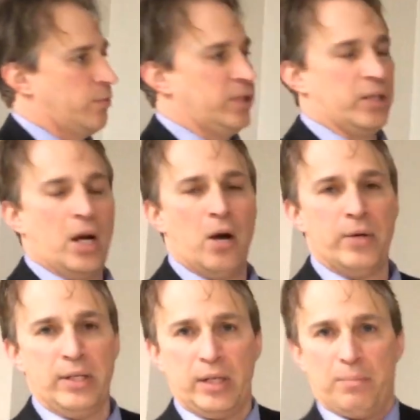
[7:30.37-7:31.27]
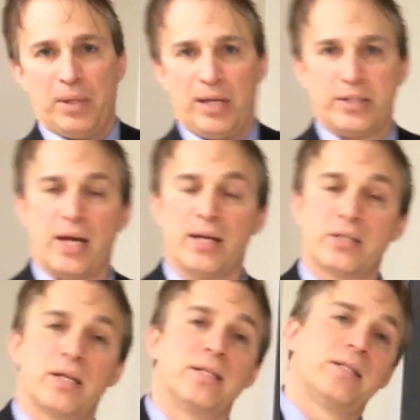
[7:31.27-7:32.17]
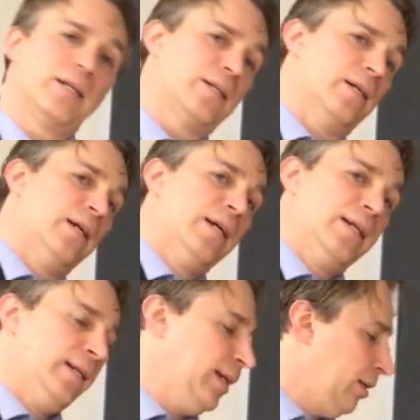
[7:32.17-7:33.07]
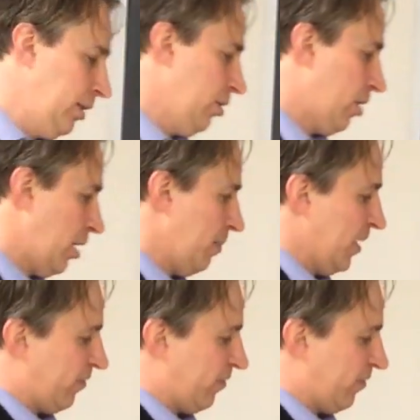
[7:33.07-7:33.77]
When you go and you get a blood test, they stick a needle in your arm.